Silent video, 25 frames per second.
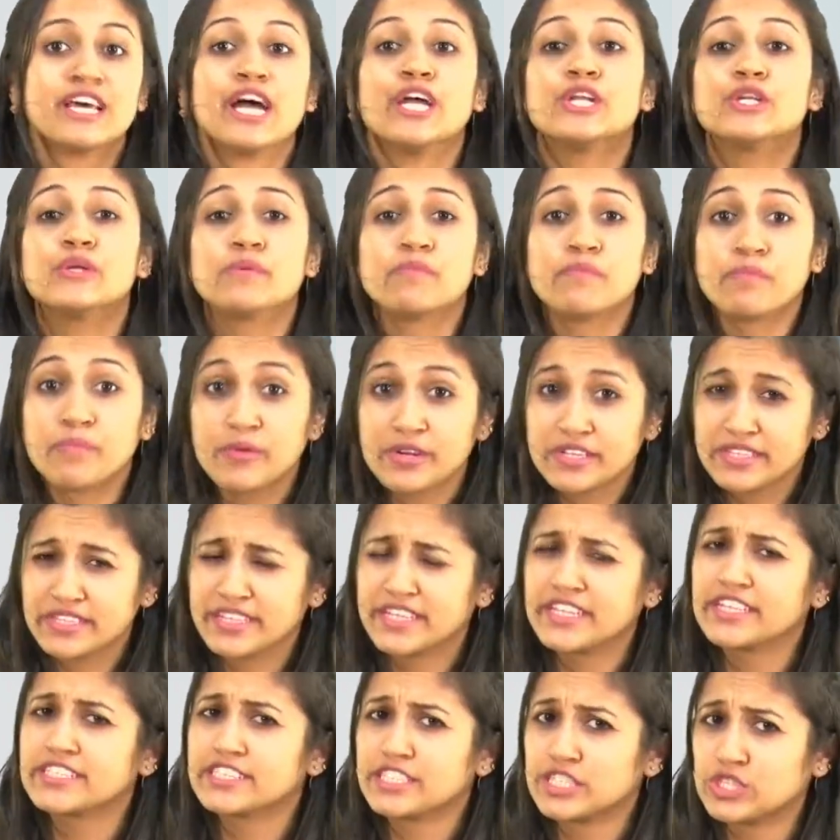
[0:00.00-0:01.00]
And to put
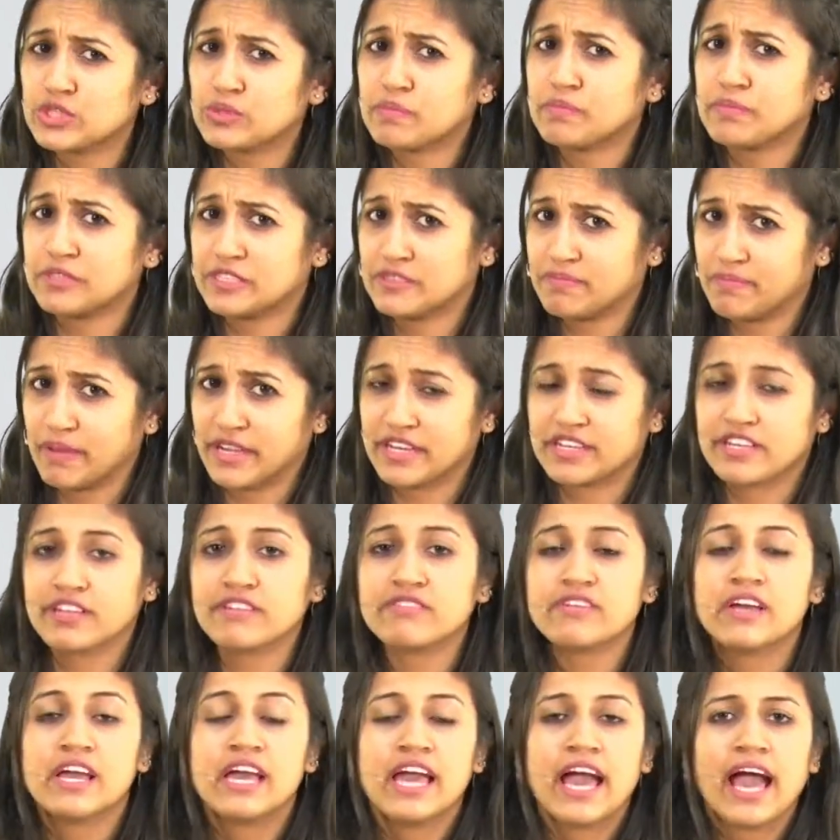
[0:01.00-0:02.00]
things into
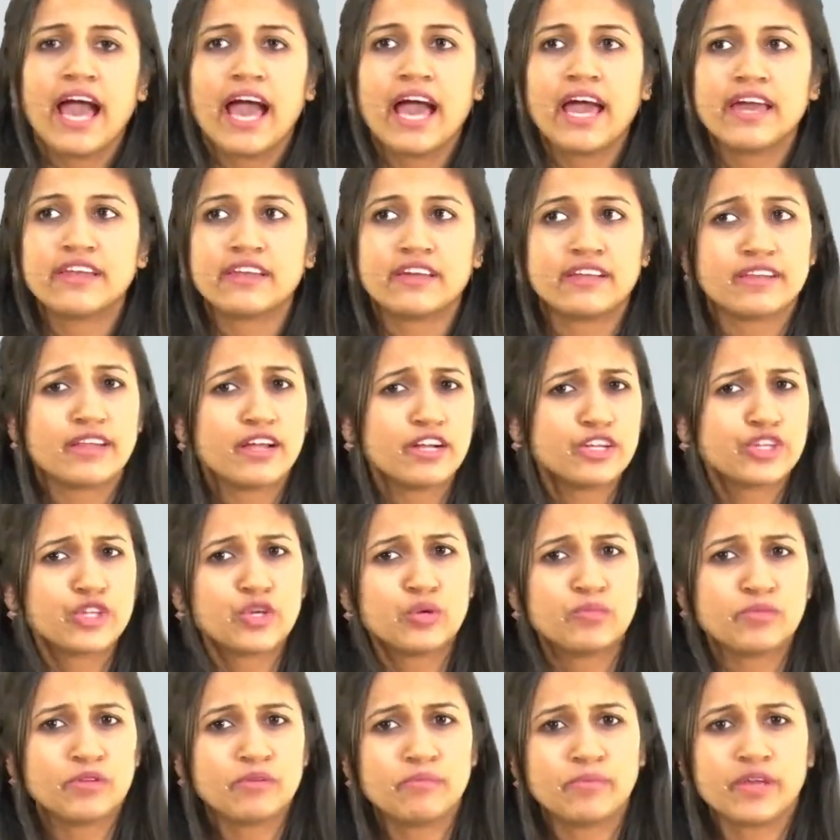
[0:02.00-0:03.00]
perspective, an adult
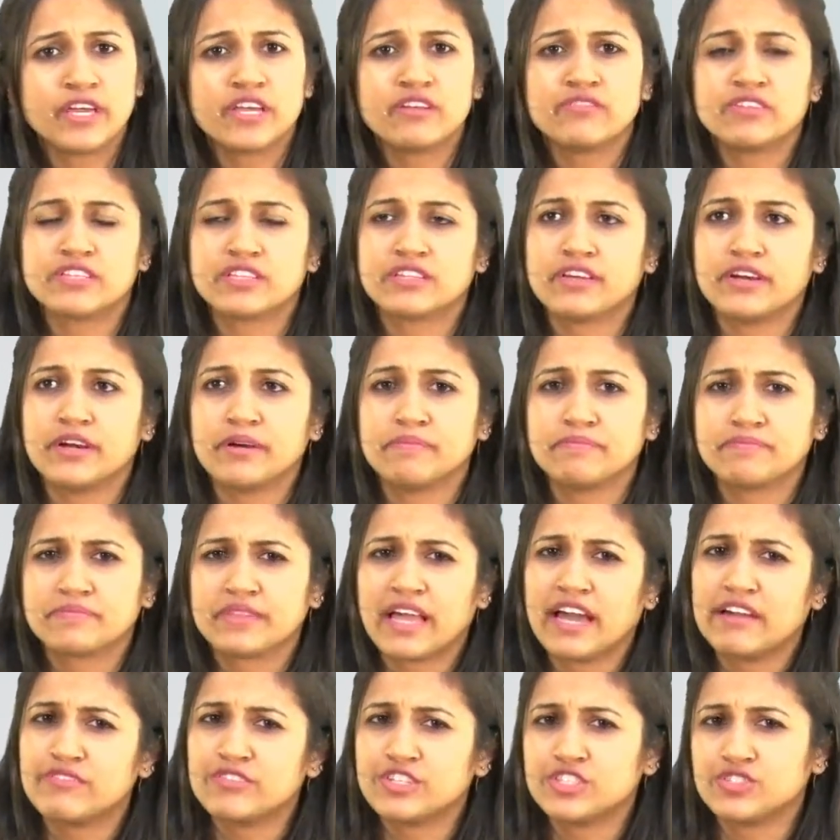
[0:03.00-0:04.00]
human being with an
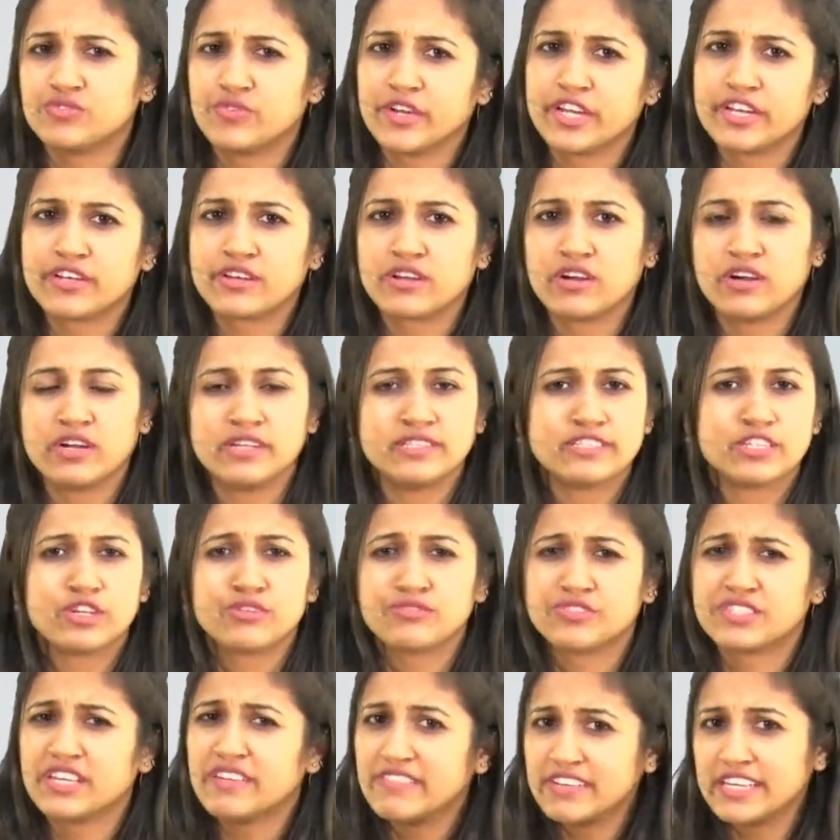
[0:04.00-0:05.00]
average weight, I'll say,
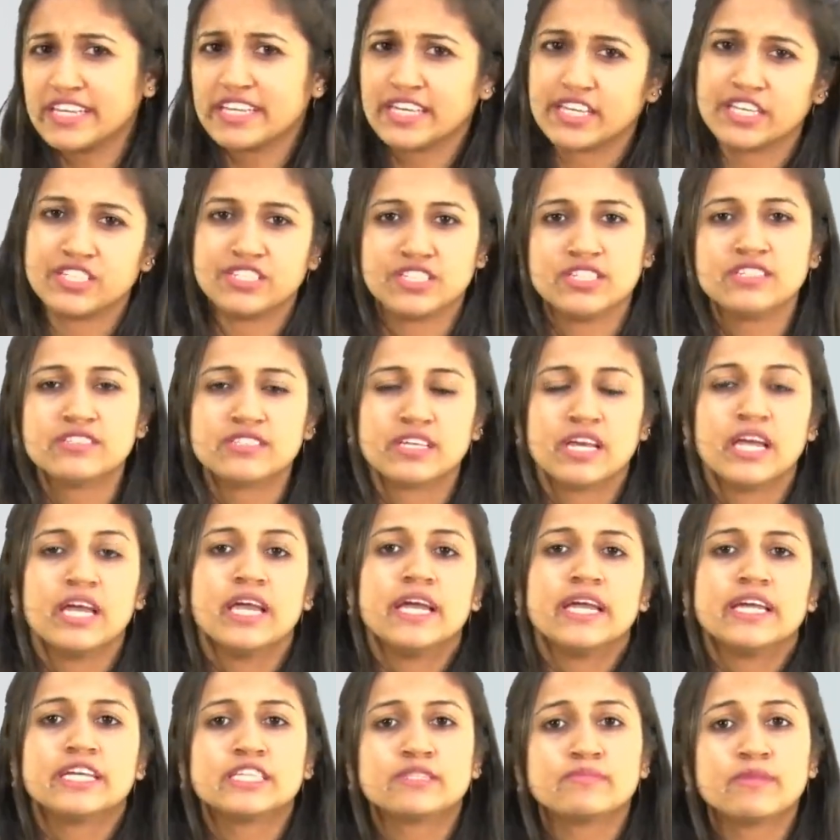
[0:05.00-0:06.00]
of seventy kilograms
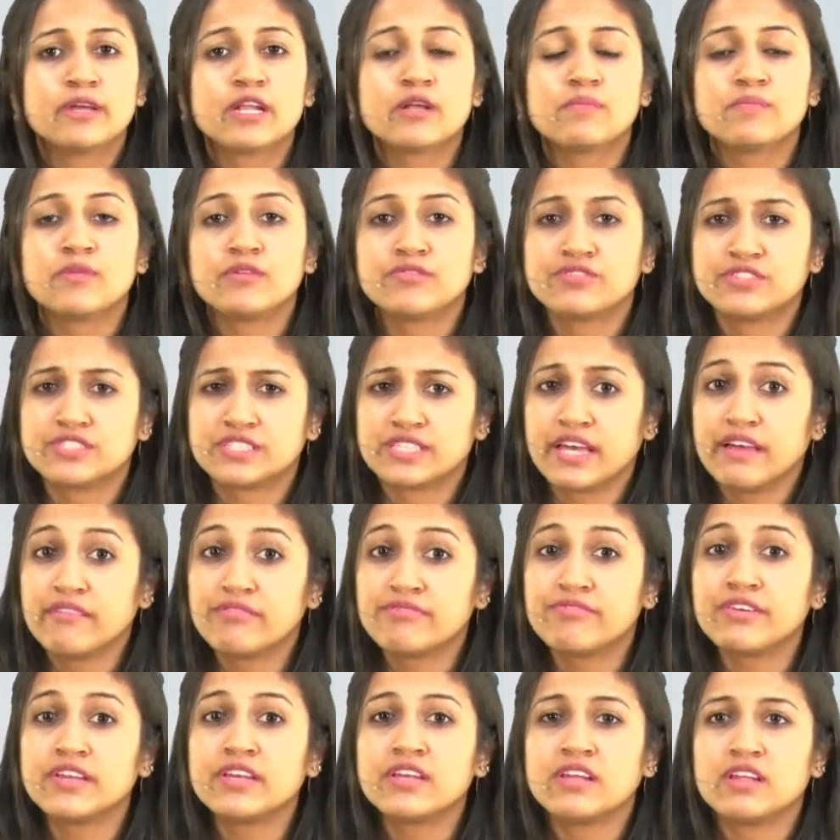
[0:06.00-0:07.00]
is made up of
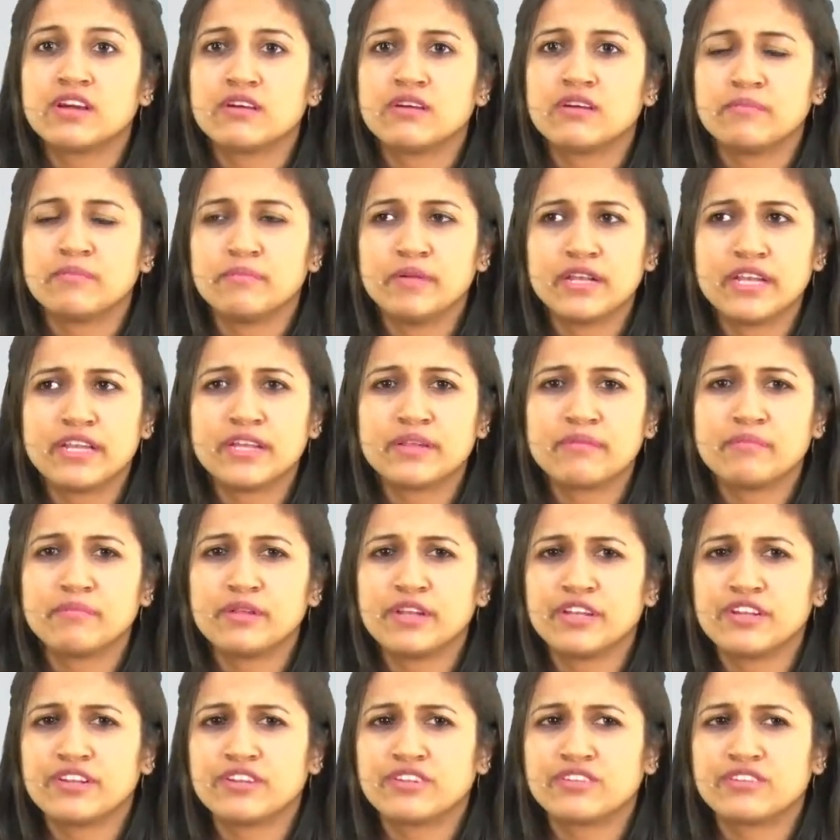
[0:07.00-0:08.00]
seven million
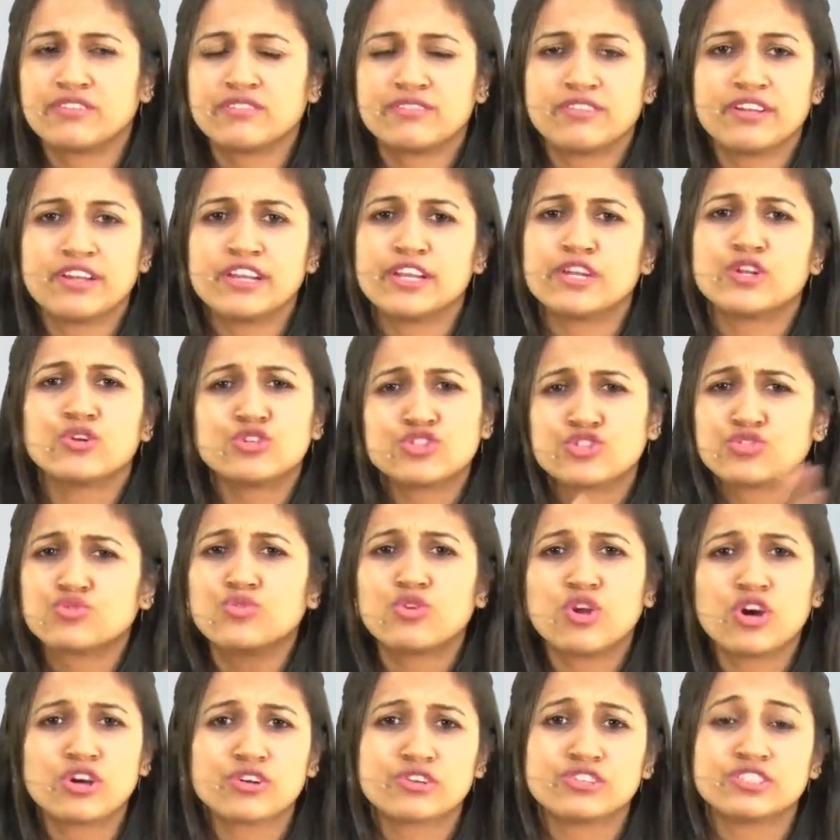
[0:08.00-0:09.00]
billion trillion, no, it's
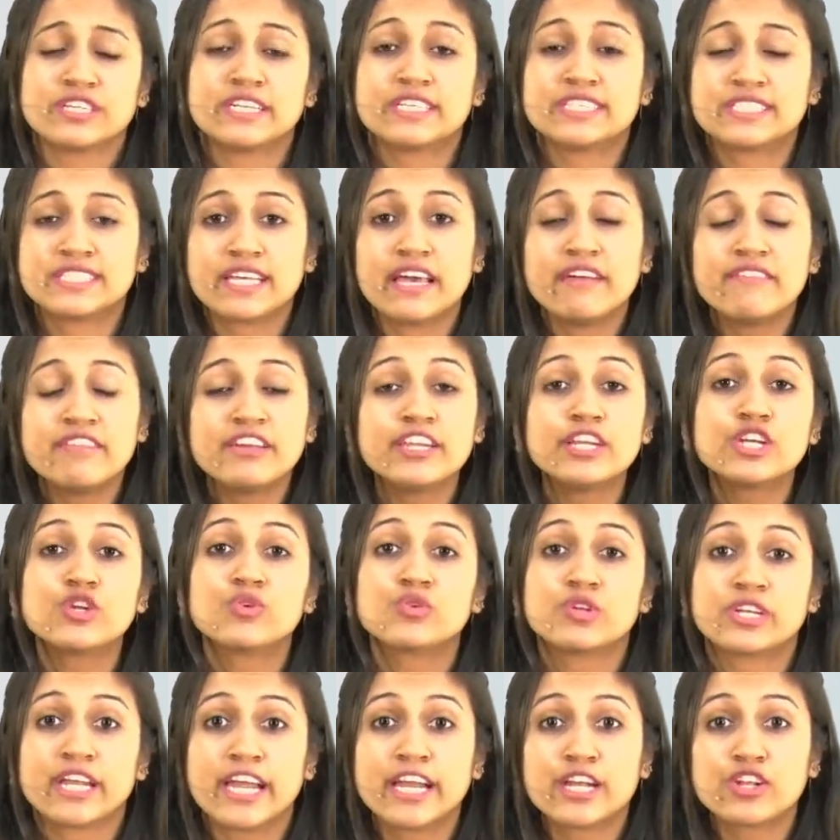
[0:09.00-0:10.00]
too long to say it, seven
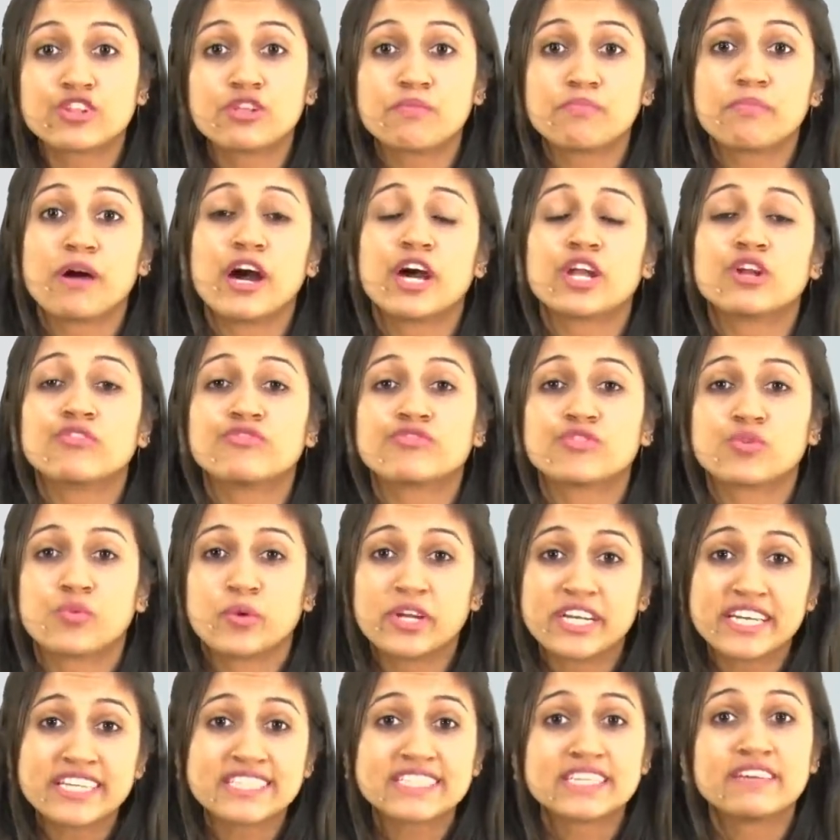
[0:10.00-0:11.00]
into ten to the power of
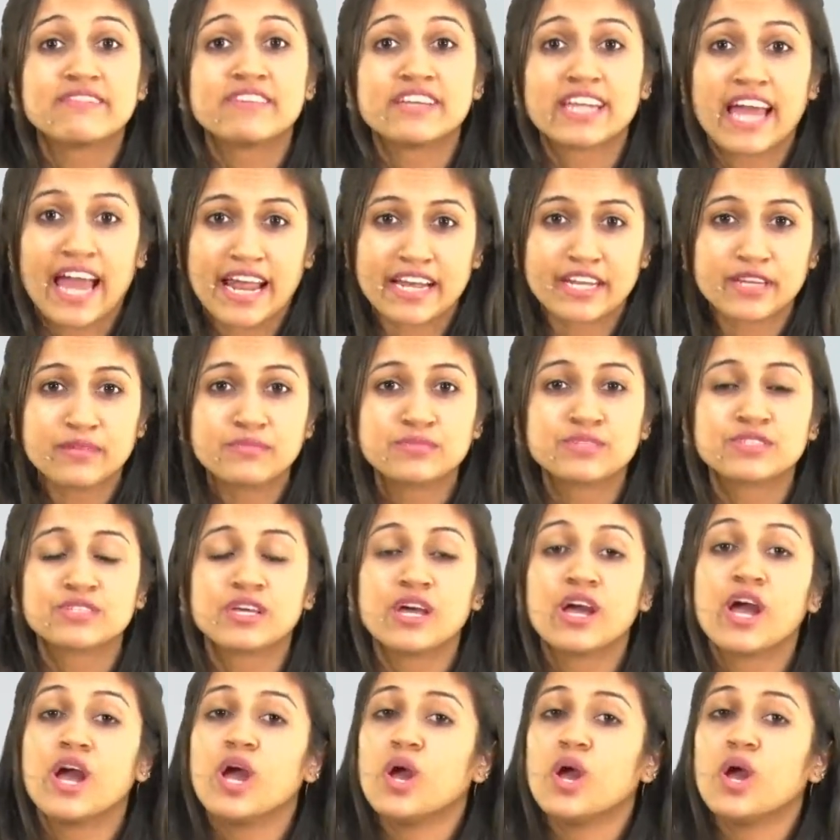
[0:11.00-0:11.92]
twenty-seven atoms,